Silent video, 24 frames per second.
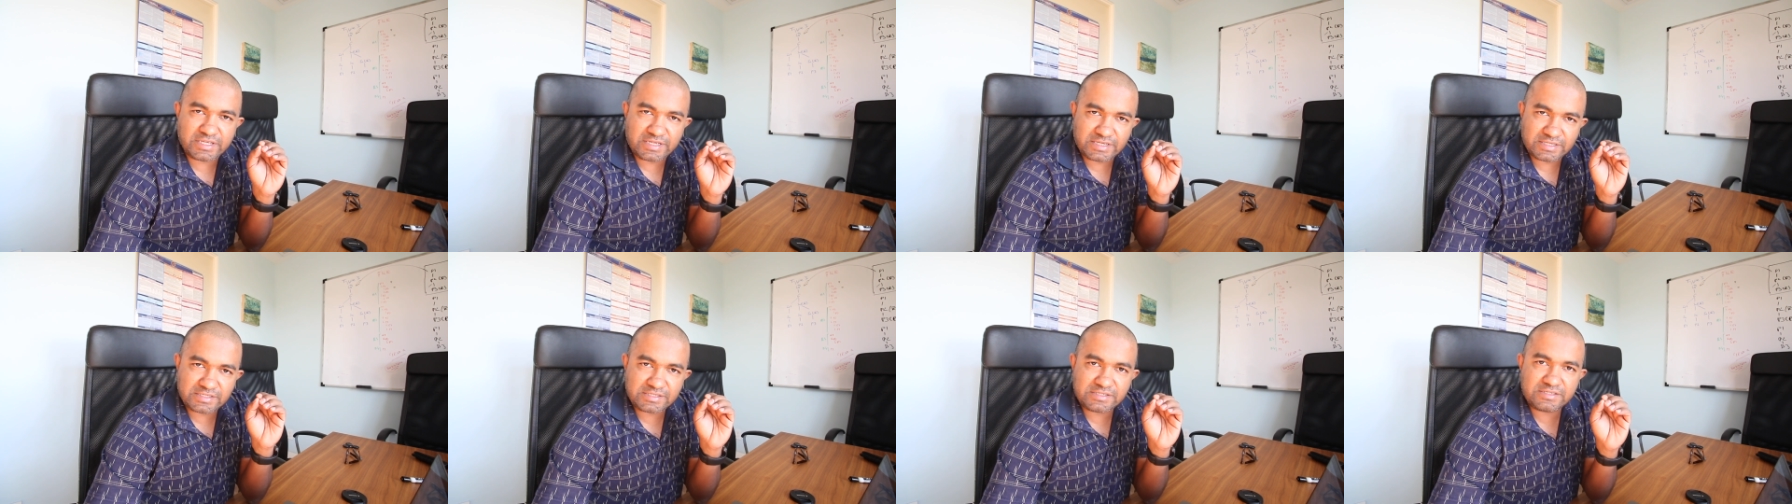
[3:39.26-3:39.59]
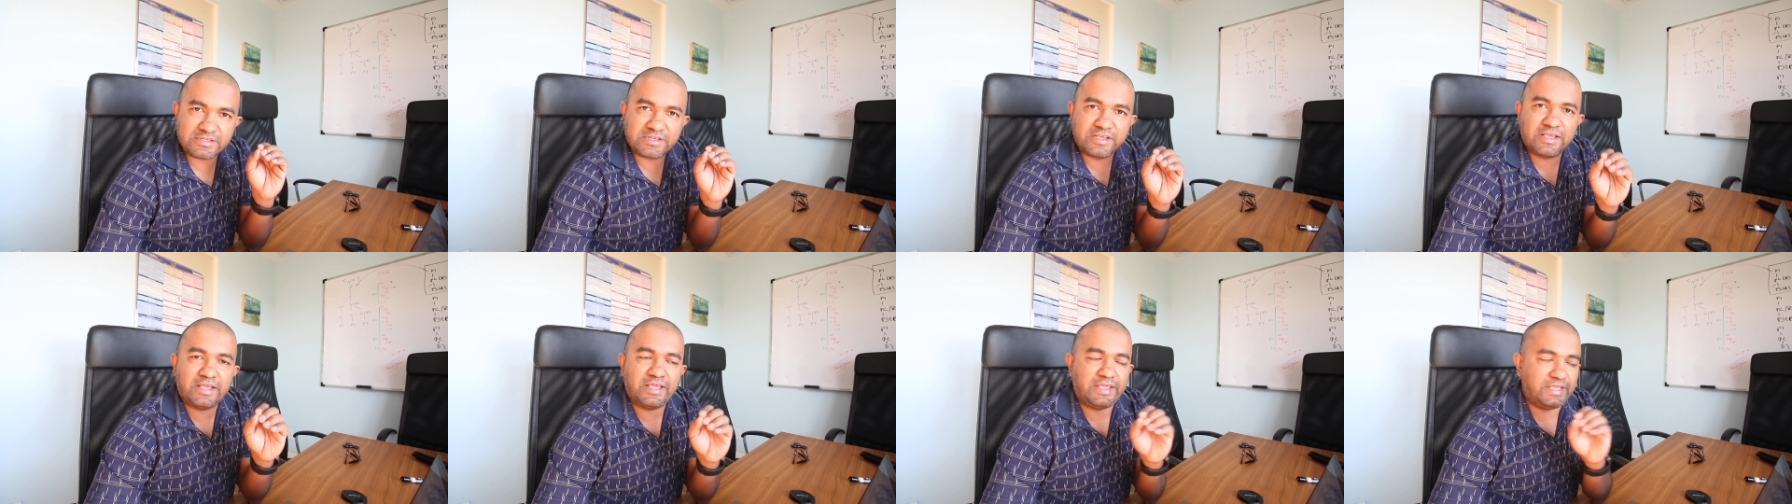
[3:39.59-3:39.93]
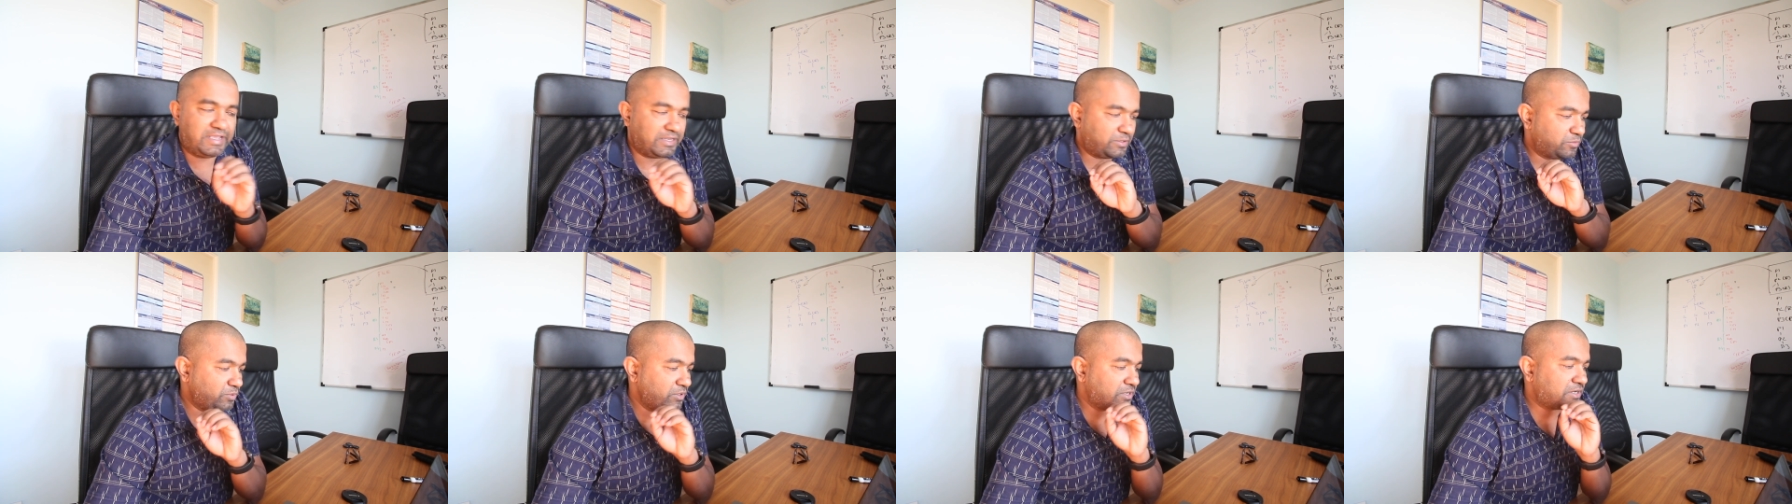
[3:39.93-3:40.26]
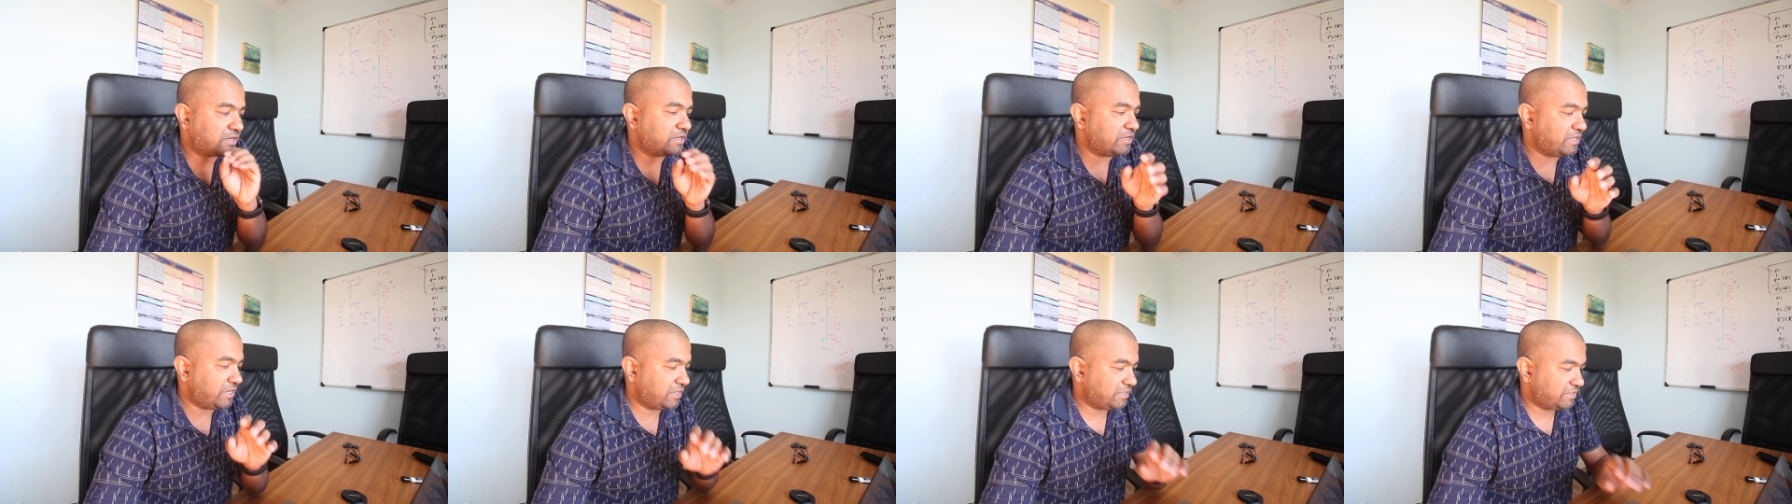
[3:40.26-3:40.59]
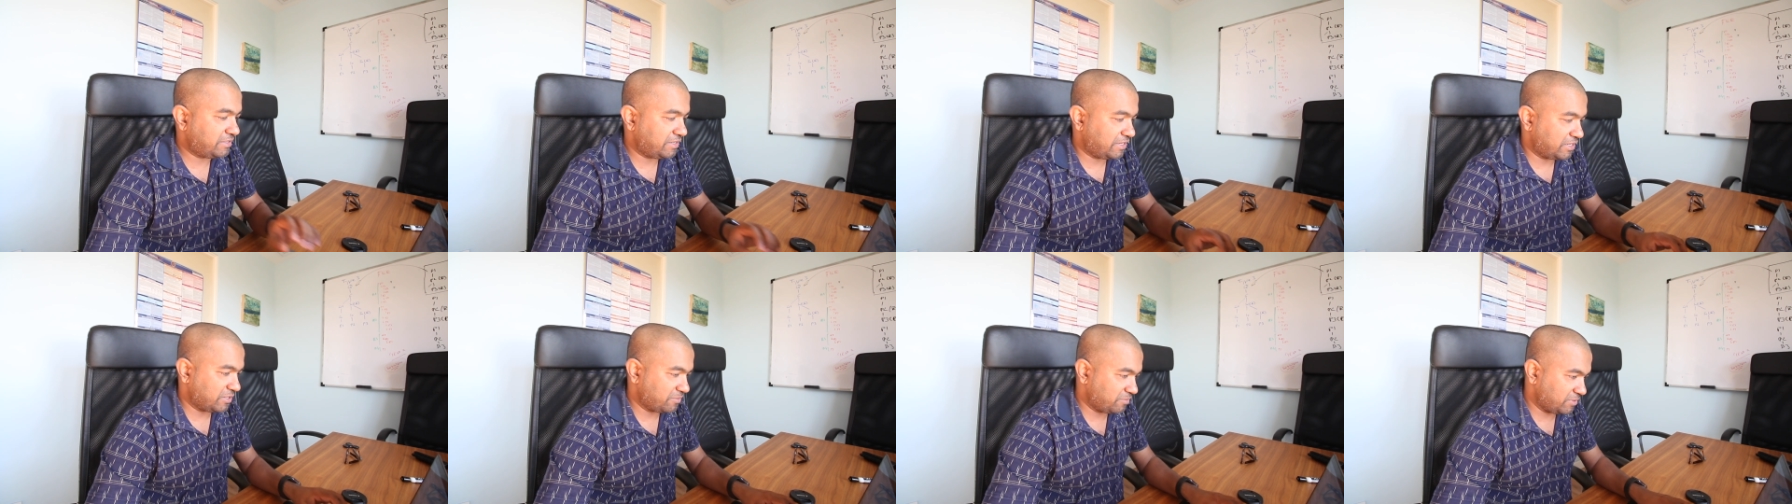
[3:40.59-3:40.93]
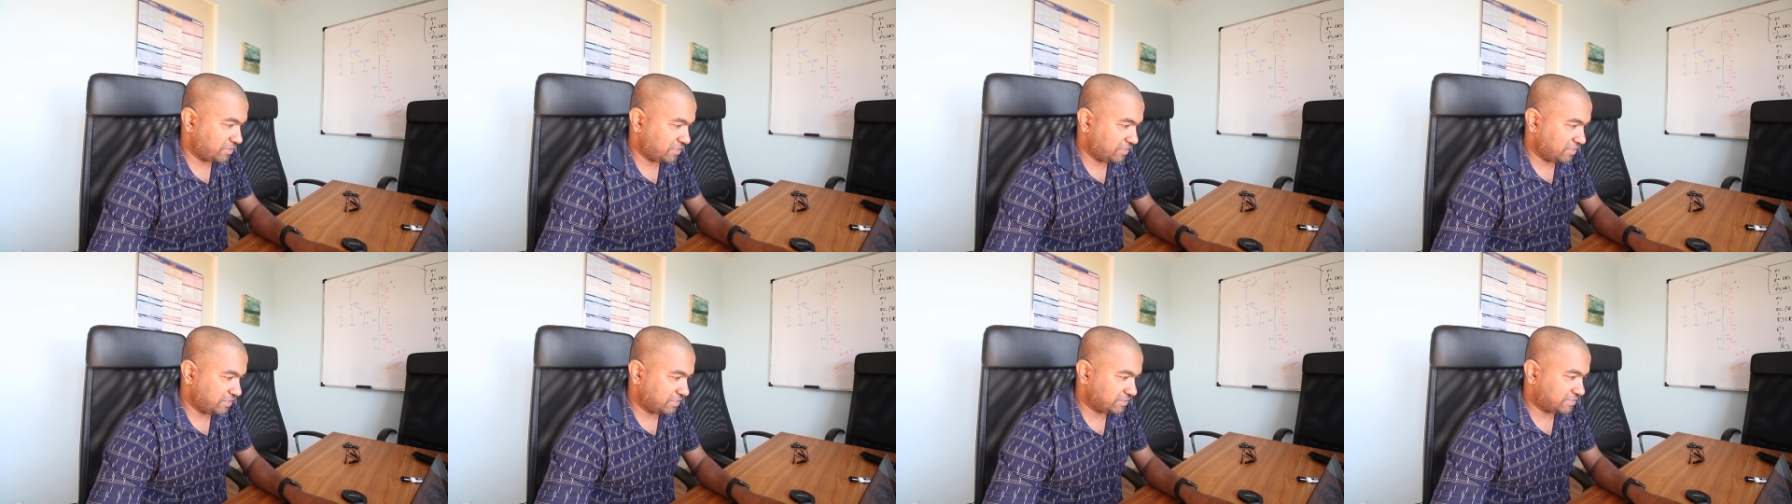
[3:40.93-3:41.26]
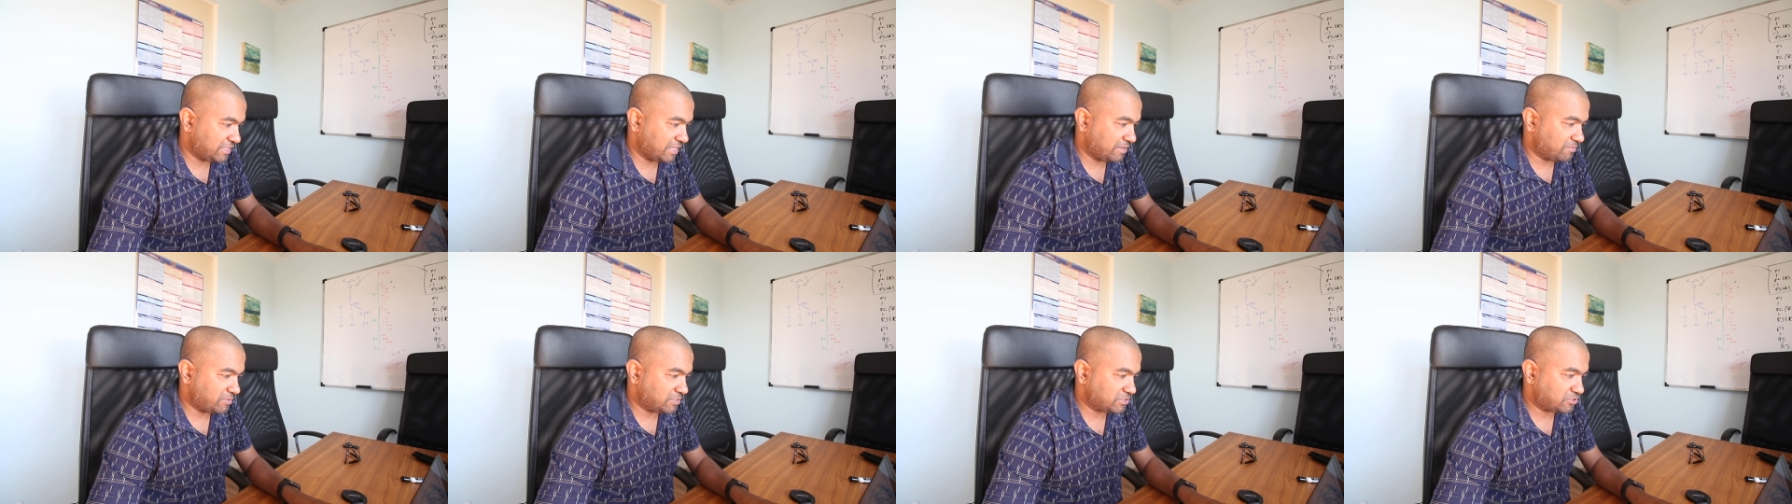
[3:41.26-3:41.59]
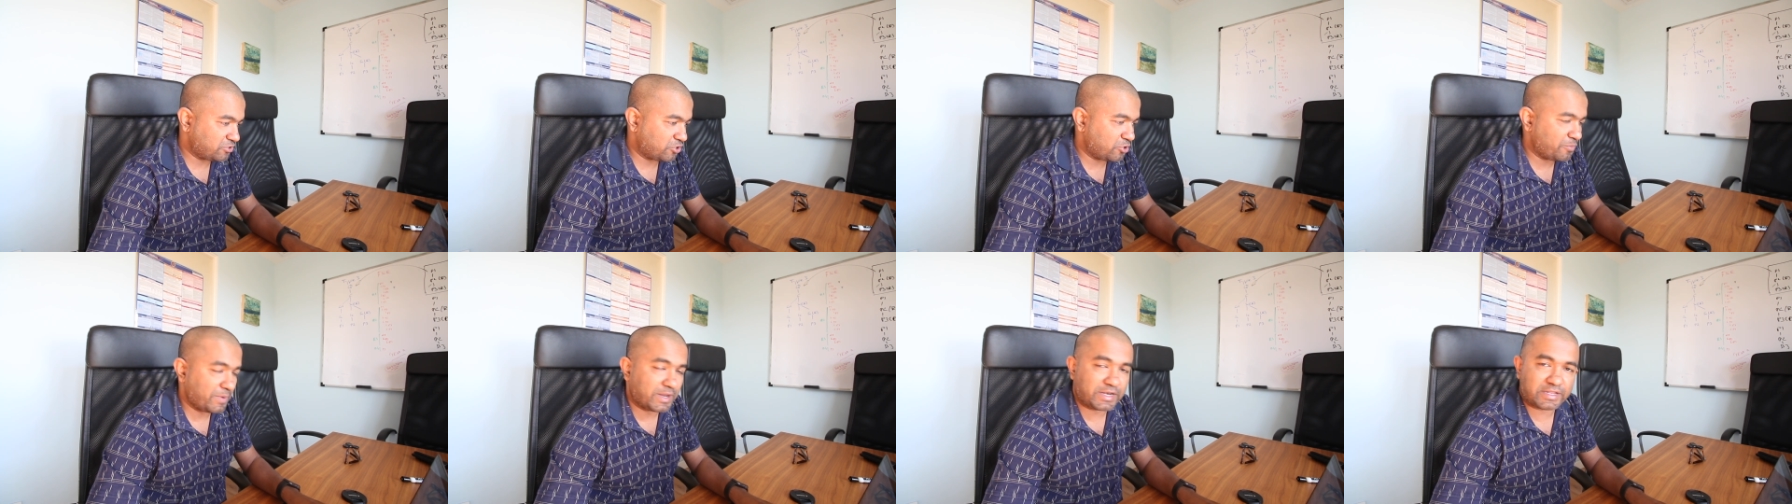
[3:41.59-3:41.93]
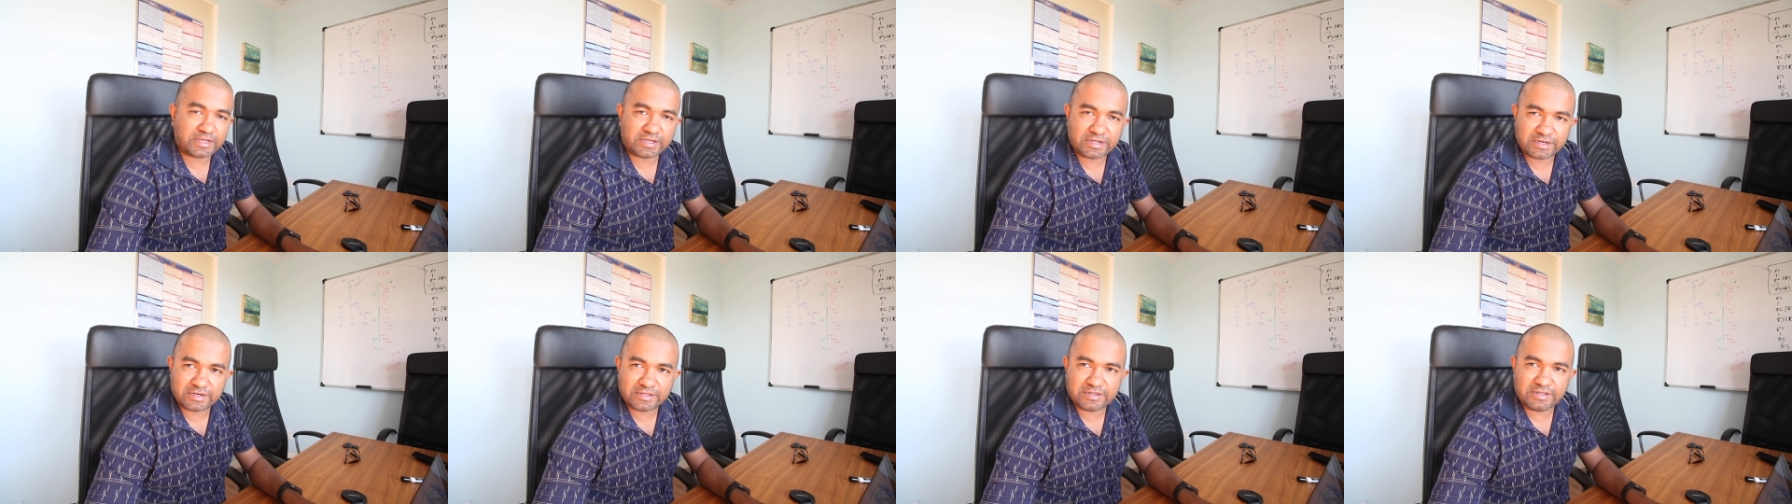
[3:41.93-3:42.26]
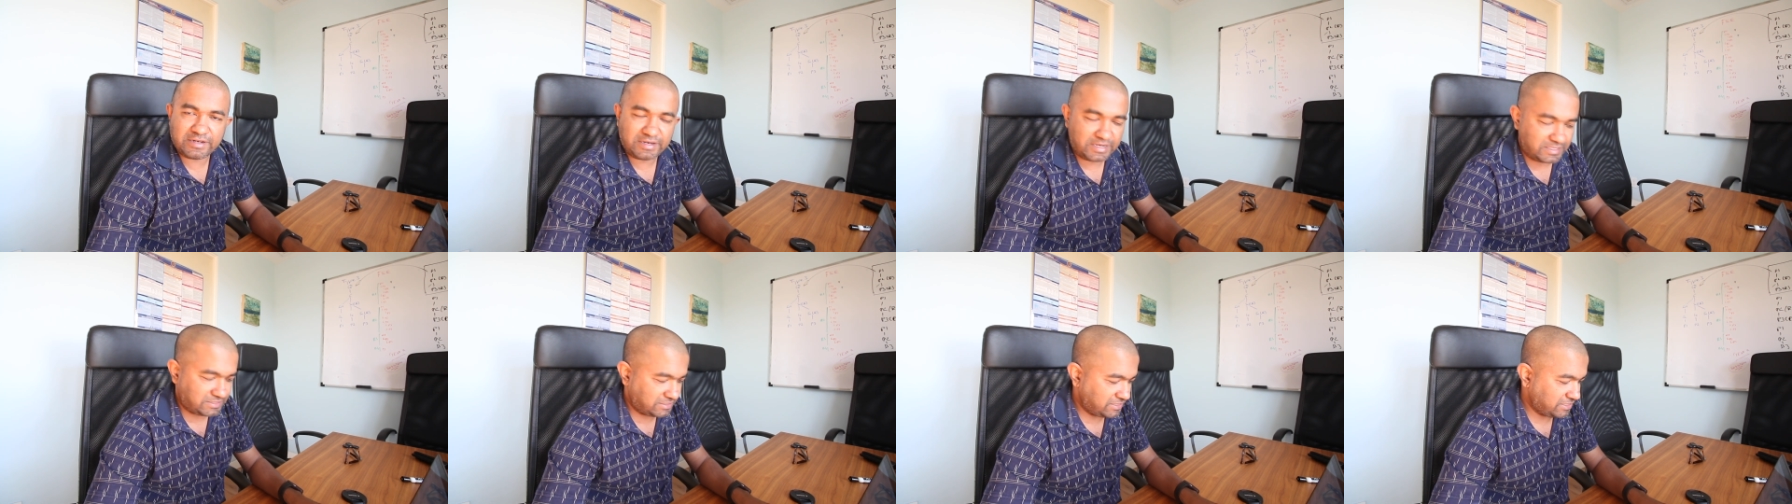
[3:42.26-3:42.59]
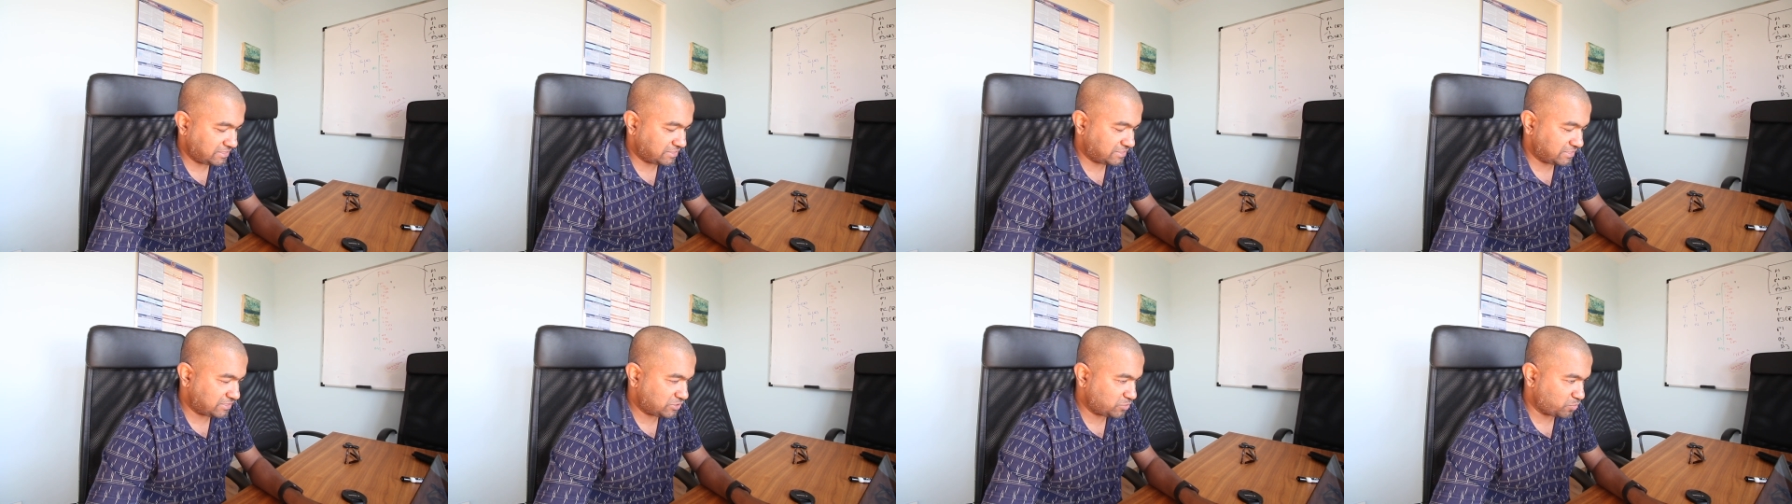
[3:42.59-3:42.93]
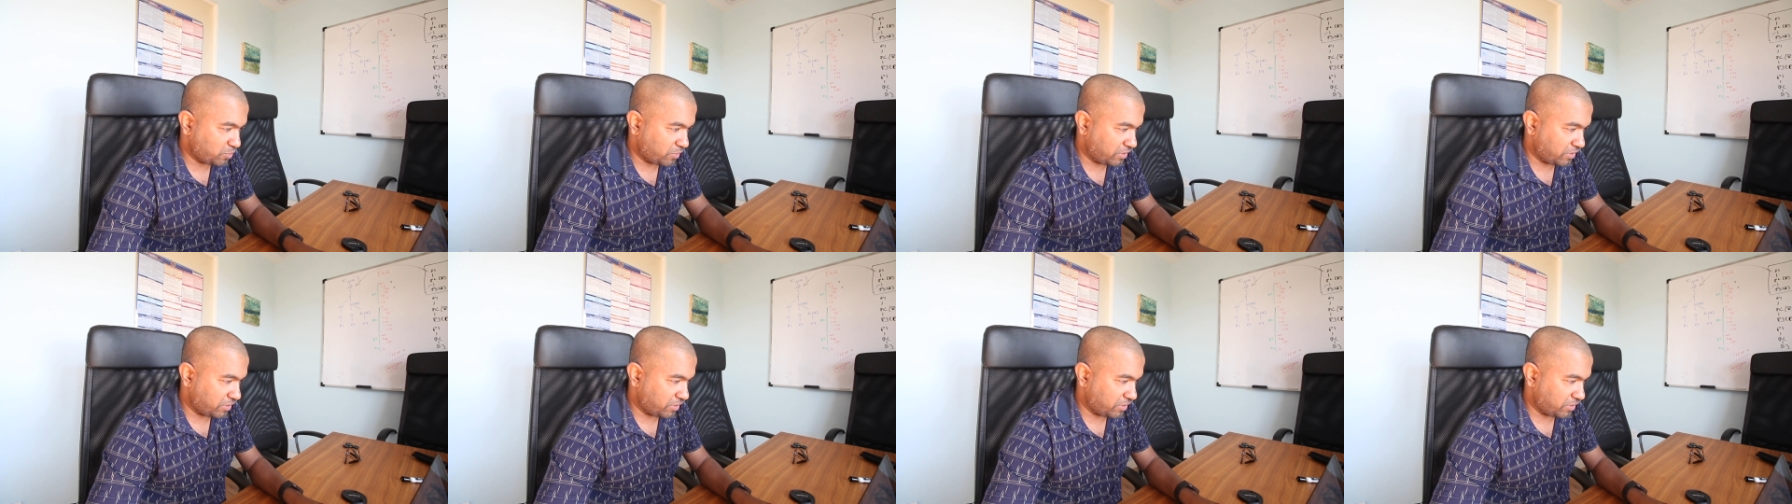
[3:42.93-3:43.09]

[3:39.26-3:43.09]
this it will create data uh, tables automatically let's say this